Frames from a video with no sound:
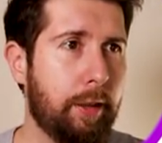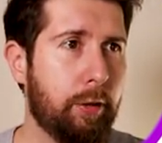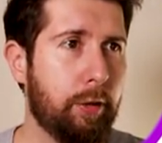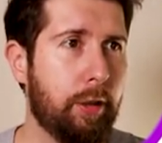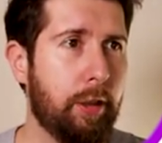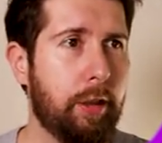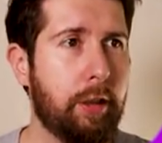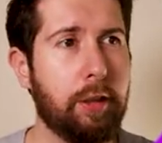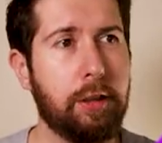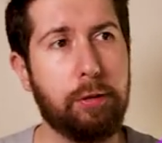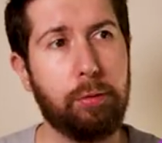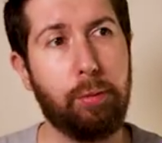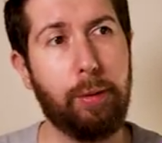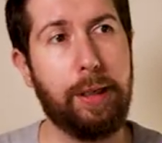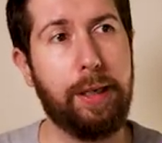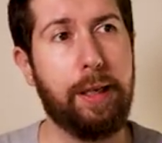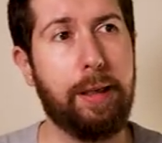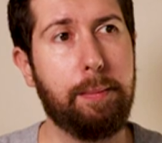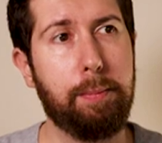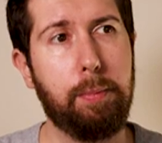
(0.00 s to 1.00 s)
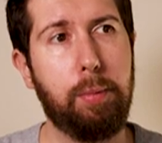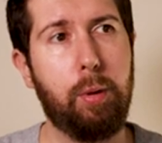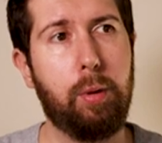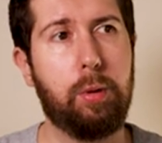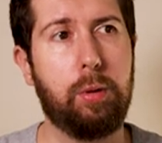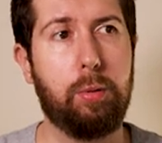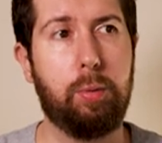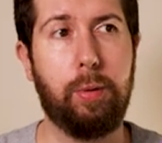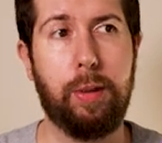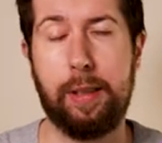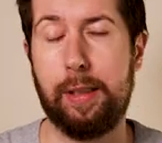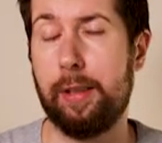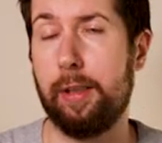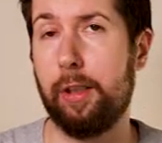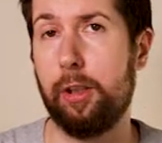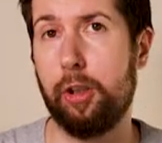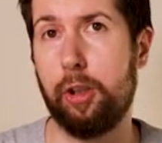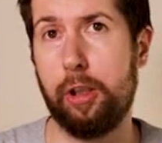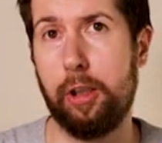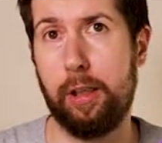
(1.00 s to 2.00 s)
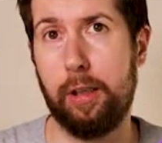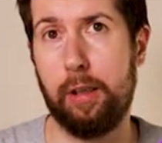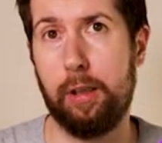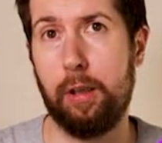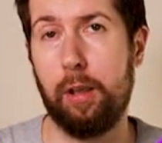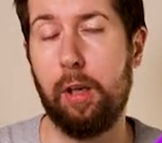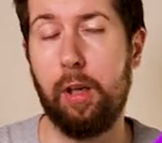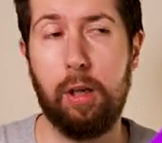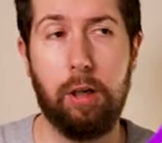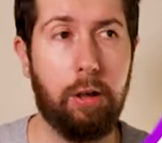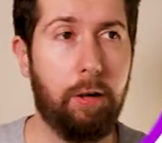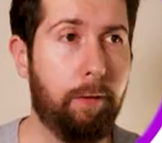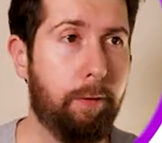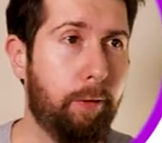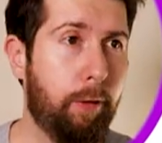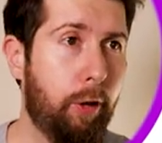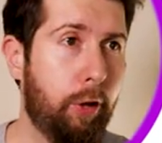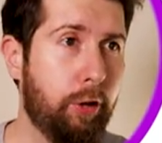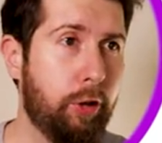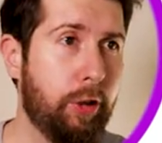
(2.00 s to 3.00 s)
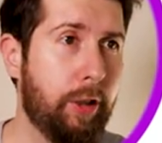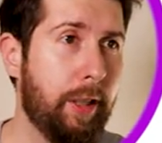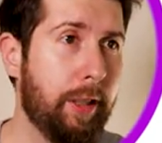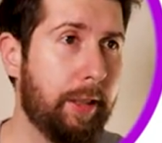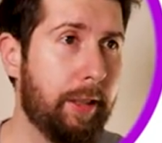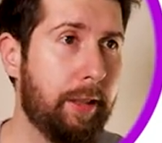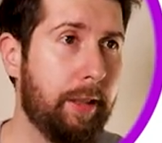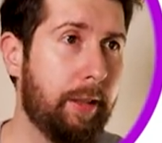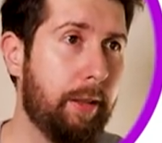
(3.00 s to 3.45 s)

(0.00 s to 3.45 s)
You see this when I booked 100 share of Logitech.